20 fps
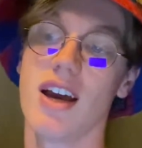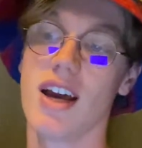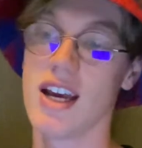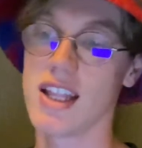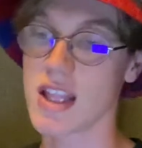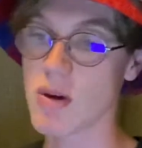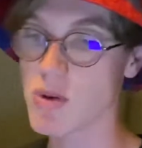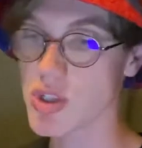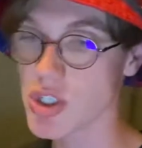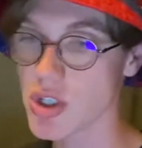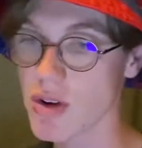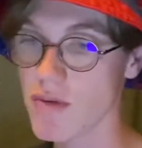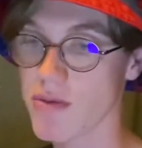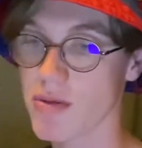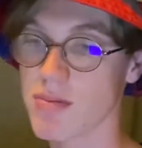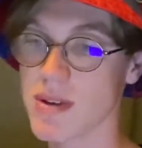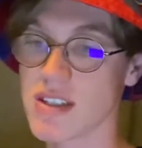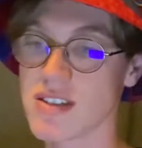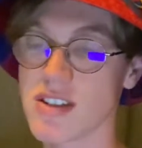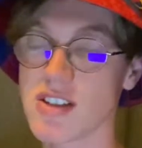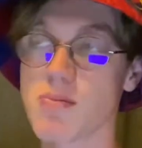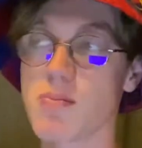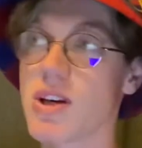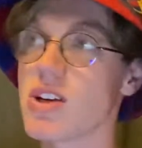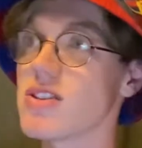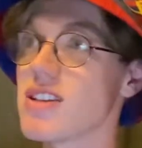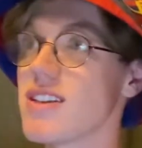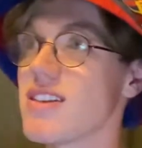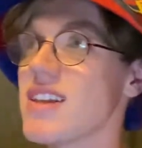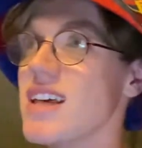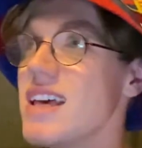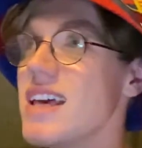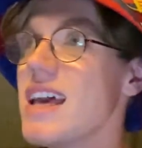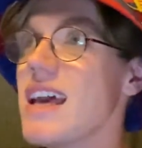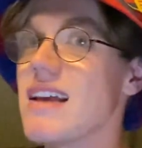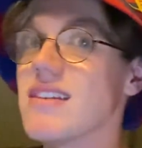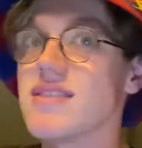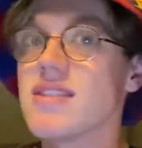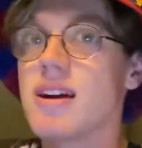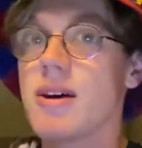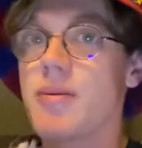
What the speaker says: They were shooting from distance, because the thing is,